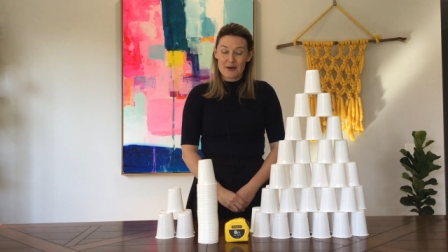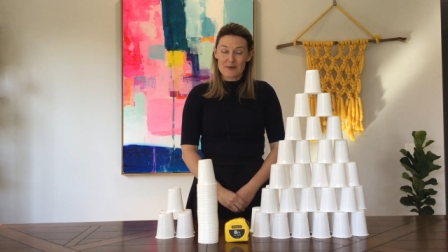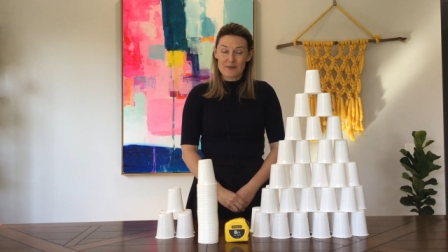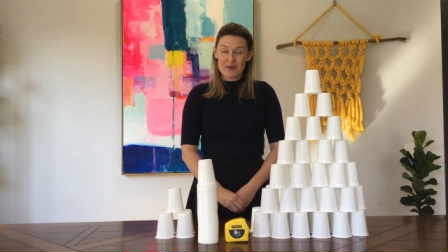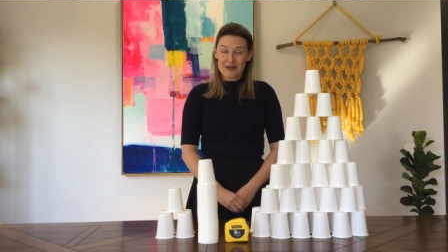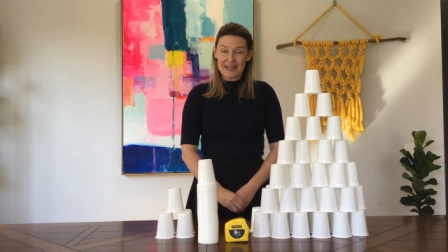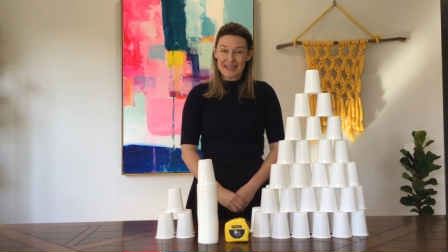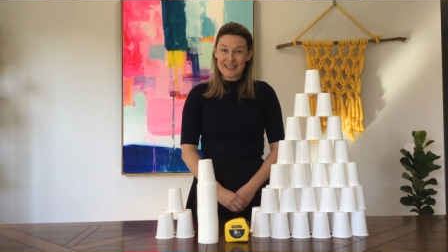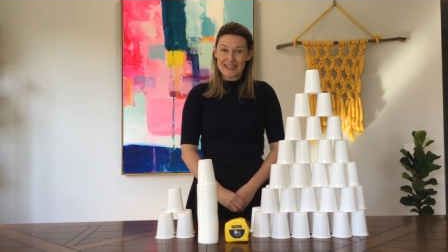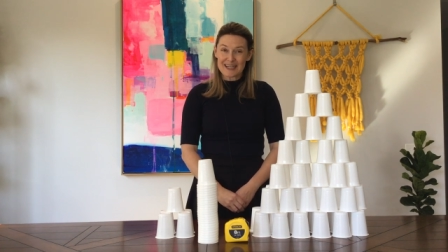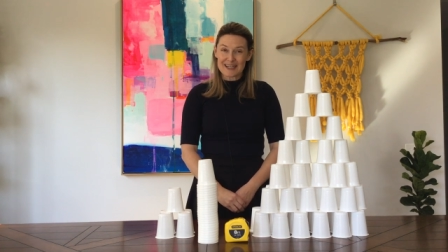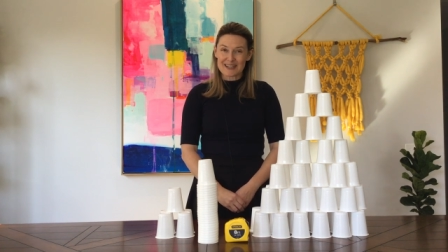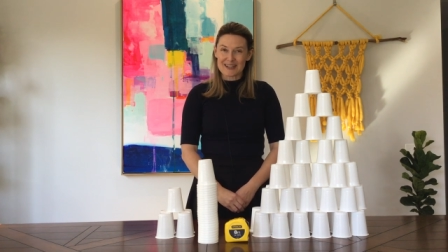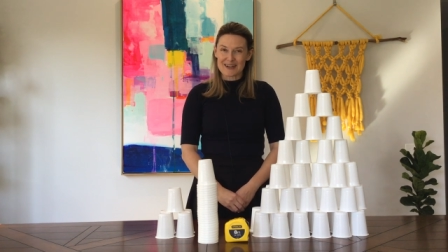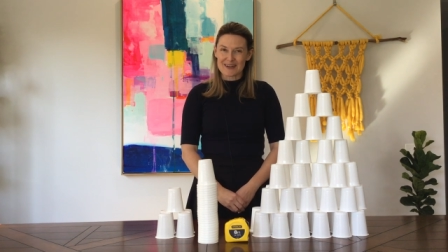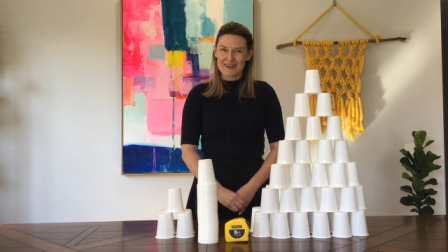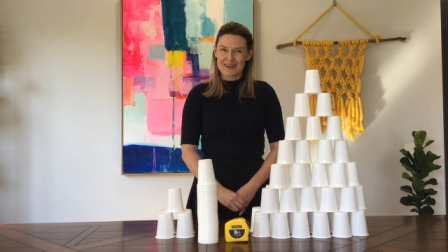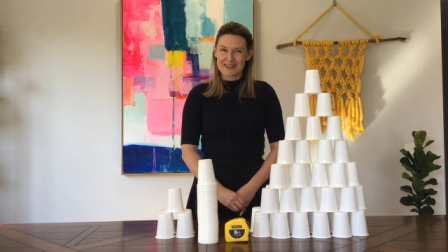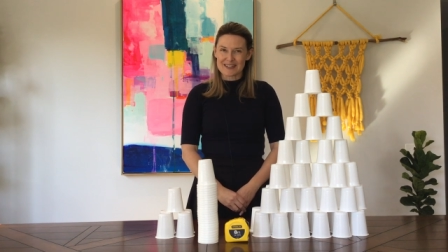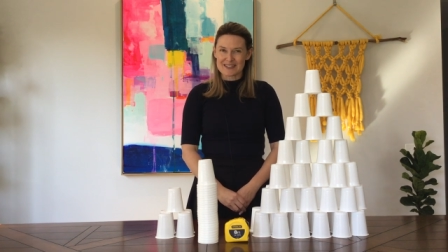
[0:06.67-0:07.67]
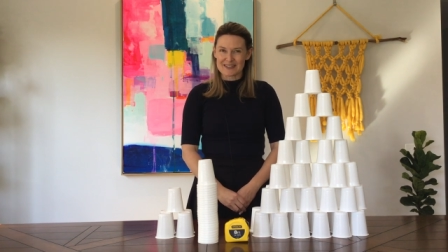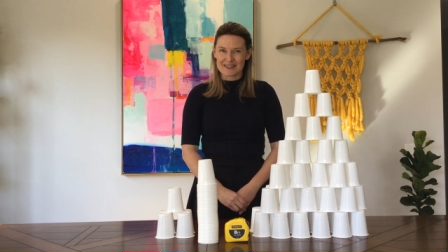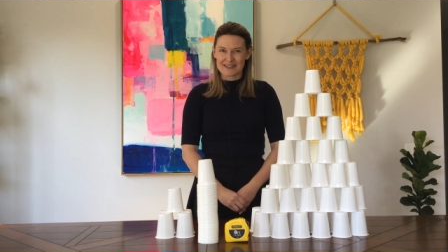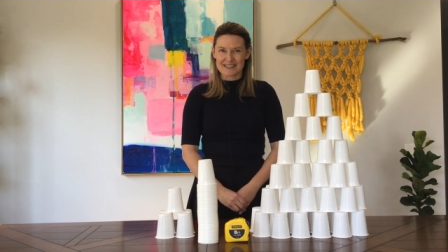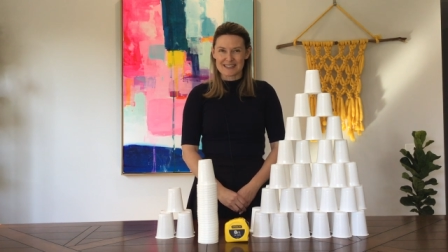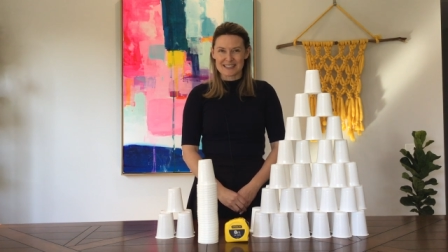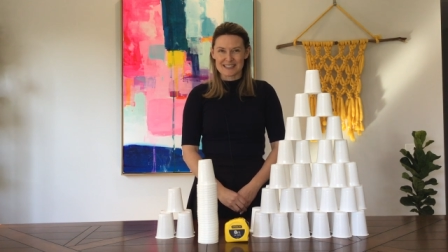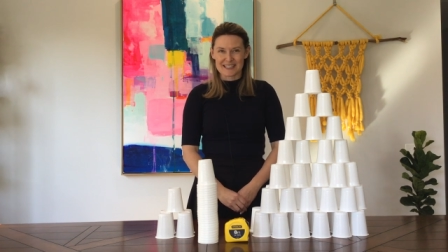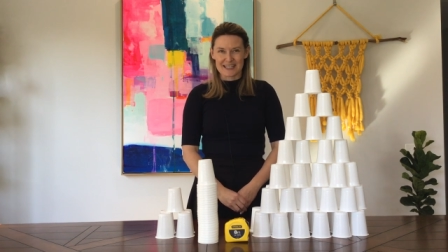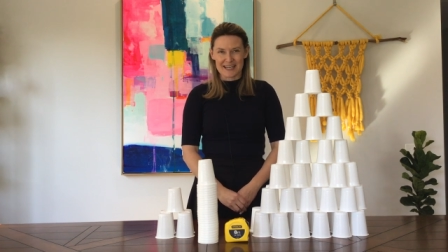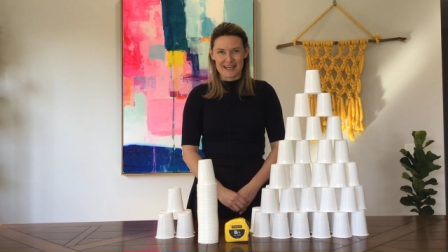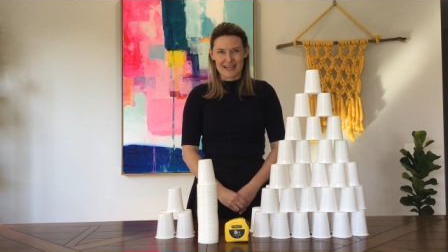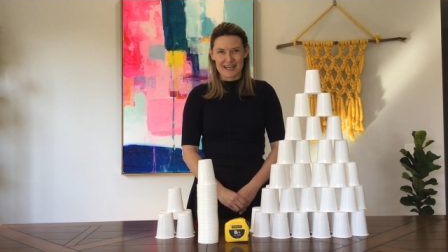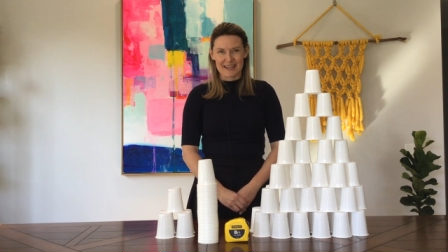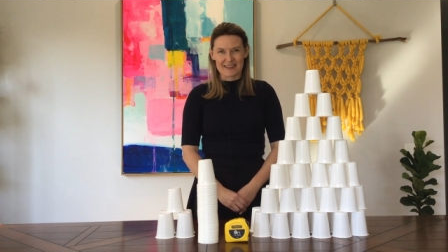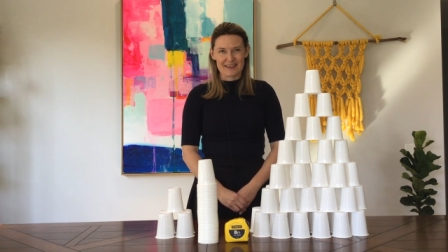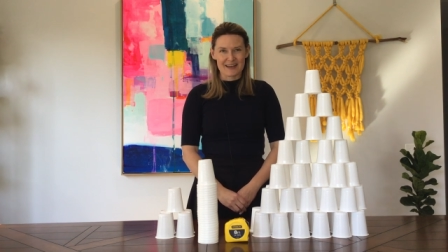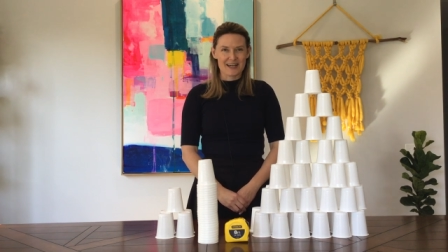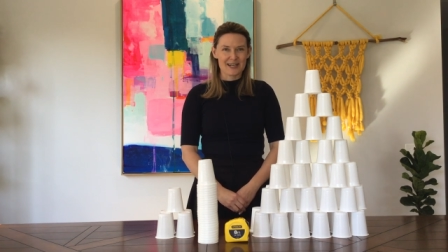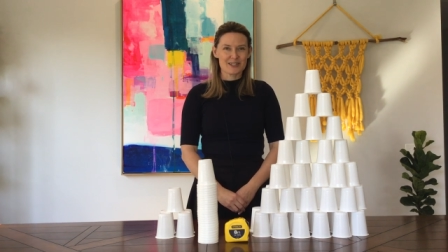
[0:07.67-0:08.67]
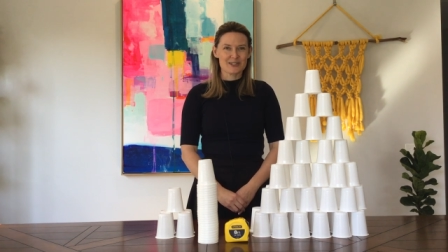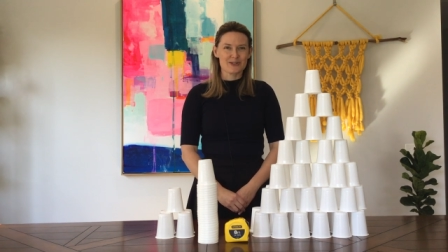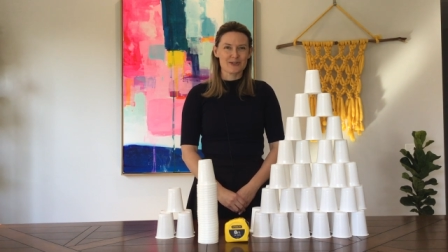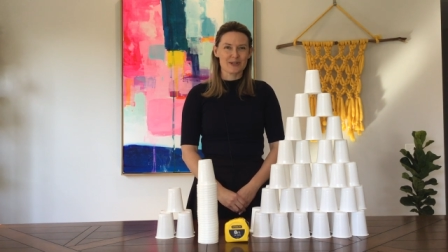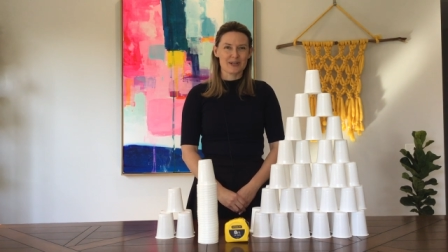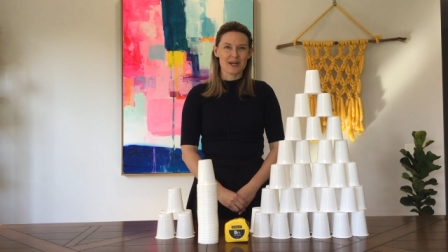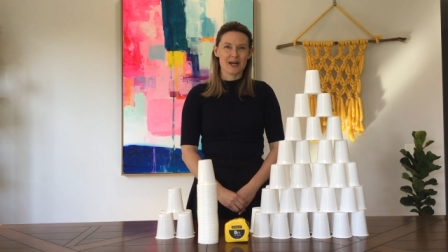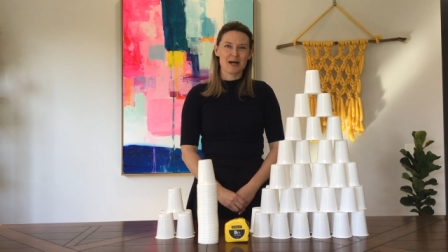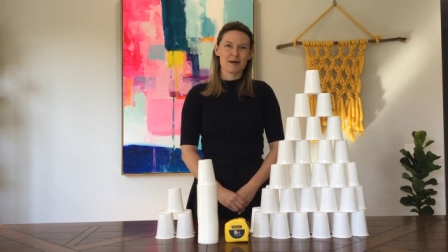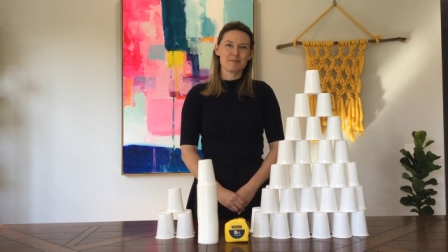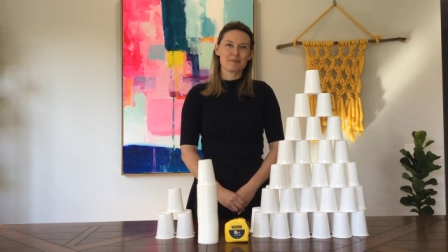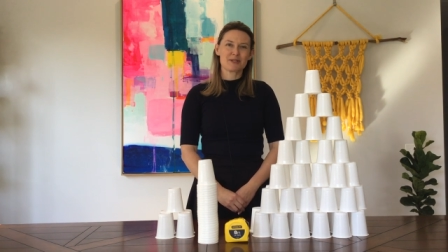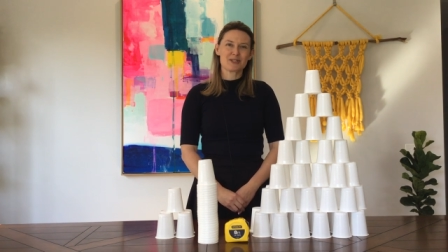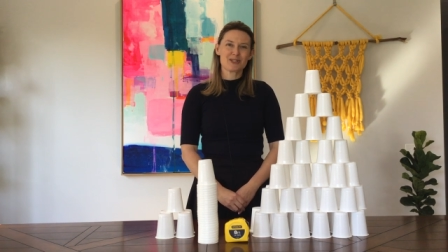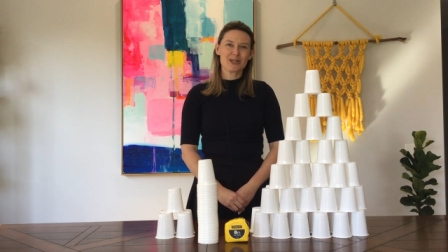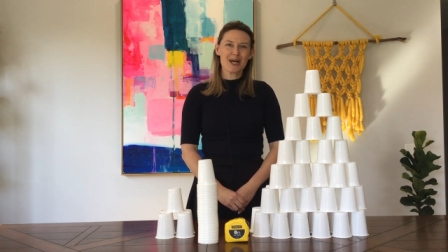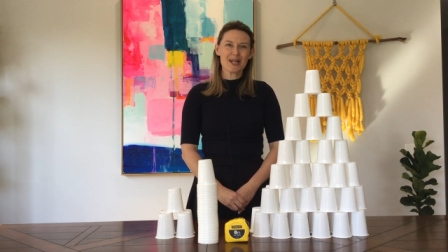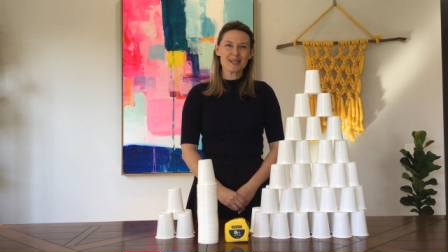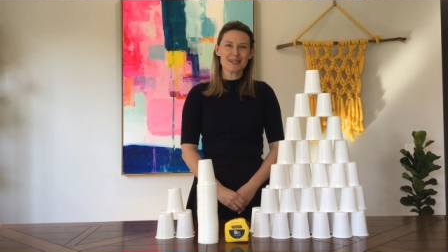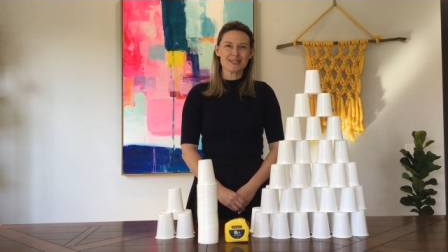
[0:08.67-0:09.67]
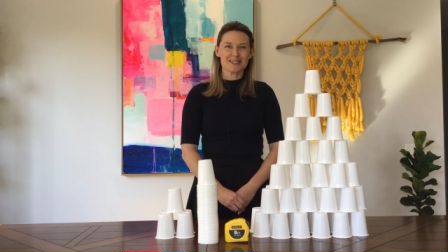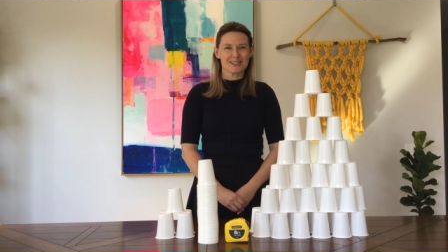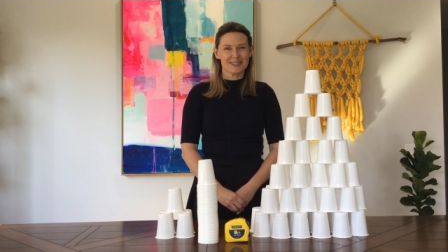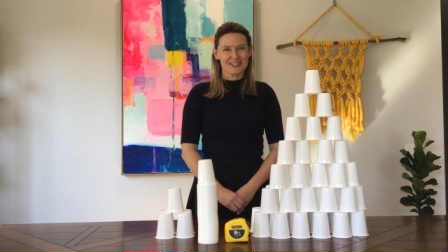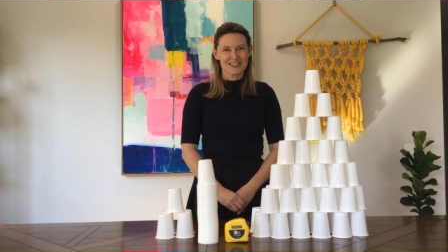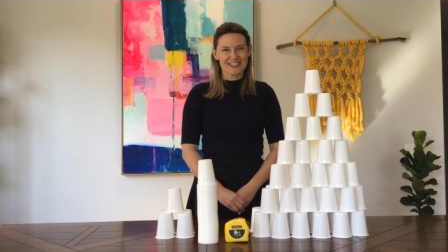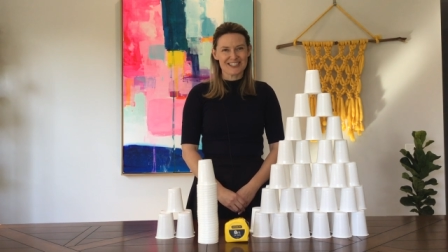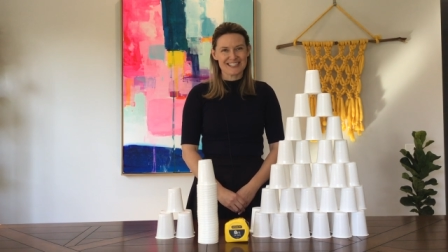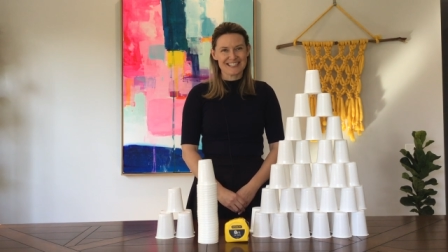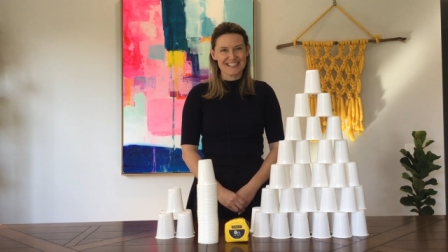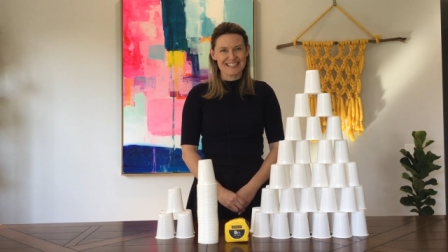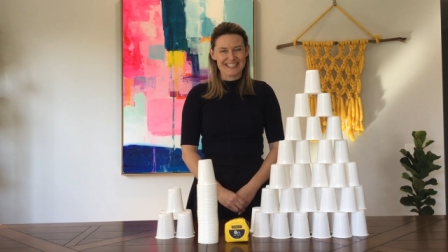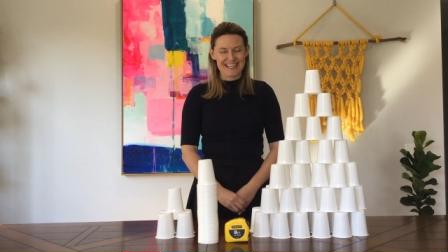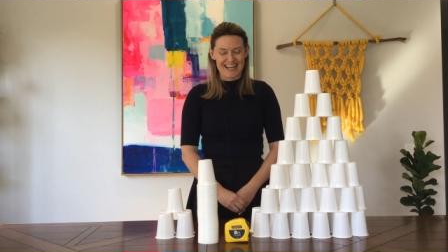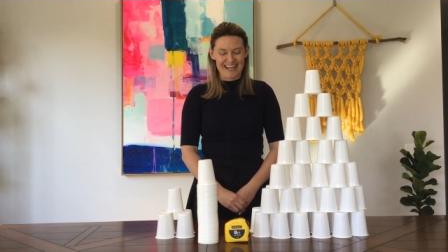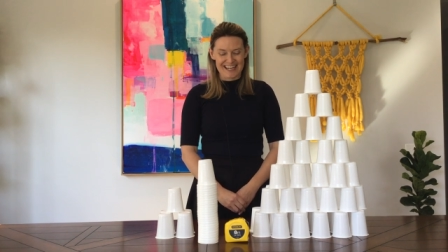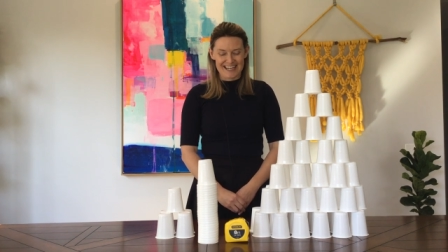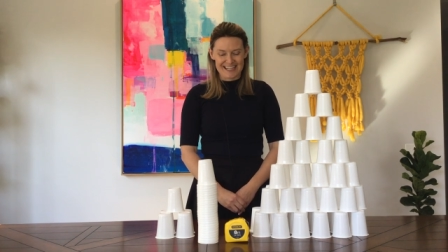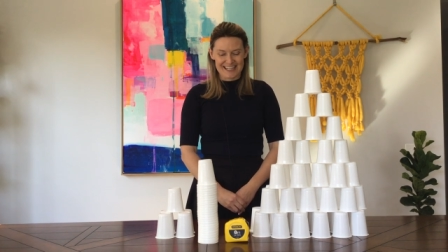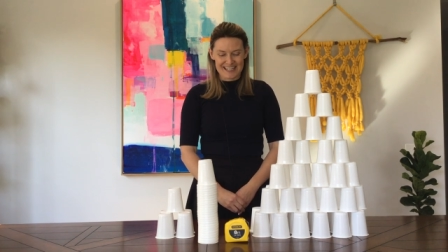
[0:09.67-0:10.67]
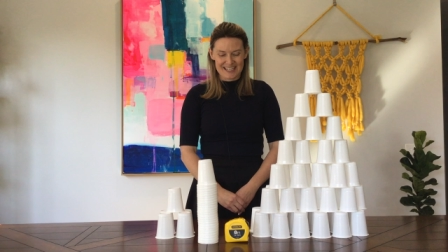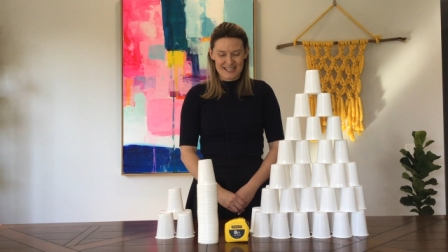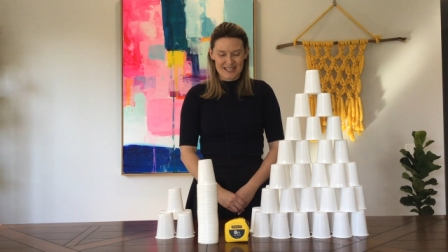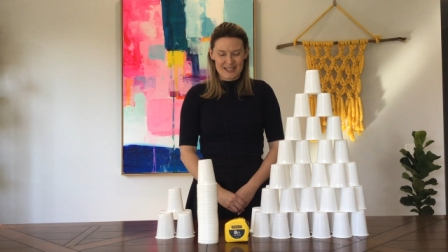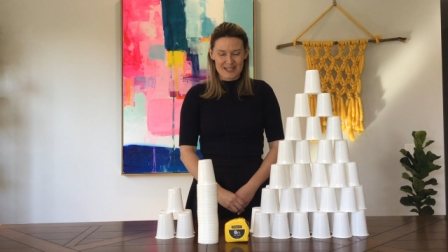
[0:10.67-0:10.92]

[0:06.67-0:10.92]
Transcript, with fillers: We are going to undertake the 100 Cup Challenge today.